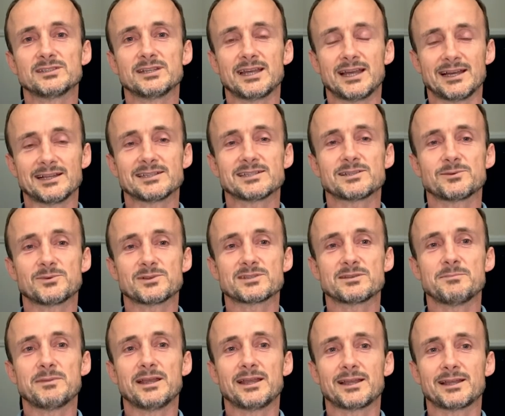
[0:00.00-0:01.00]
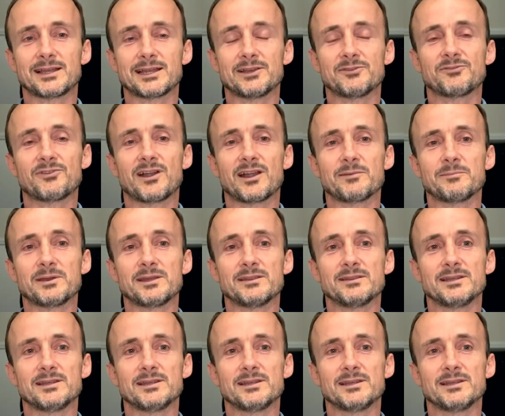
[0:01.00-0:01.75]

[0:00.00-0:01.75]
the answer was immediately in front of me.